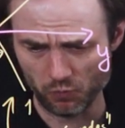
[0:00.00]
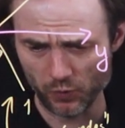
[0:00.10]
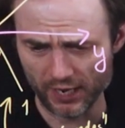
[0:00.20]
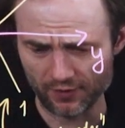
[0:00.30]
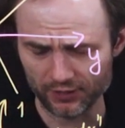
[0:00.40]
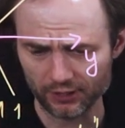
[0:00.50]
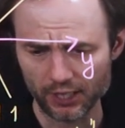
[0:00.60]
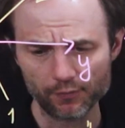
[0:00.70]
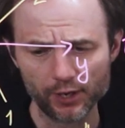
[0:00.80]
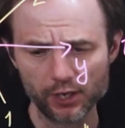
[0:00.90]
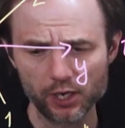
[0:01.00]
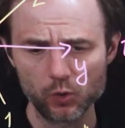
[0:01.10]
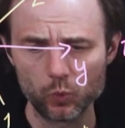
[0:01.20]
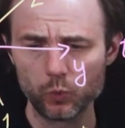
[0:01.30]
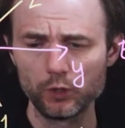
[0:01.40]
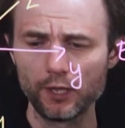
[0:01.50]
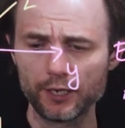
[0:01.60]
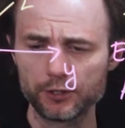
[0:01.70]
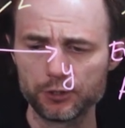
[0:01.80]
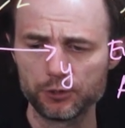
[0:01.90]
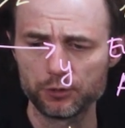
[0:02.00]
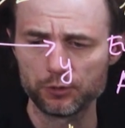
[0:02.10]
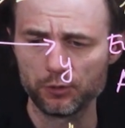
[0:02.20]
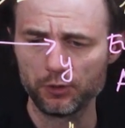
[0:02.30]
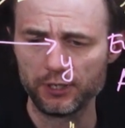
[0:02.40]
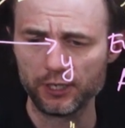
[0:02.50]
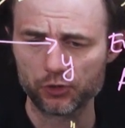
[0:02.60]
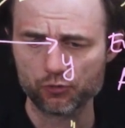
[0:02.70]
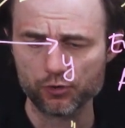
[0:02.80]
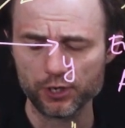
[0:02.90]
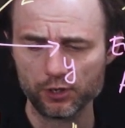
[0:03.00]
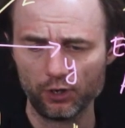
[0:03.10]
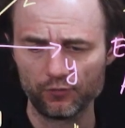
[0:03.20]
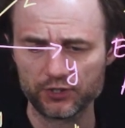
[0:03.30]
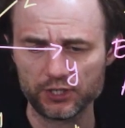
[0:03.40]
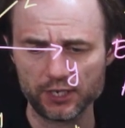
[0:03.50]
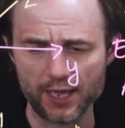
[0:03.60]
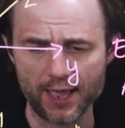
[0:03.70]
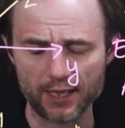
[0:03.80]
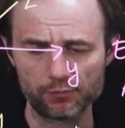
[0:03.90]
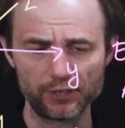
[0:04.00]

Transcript: we have a dilemma. We would like to get rid of z hat,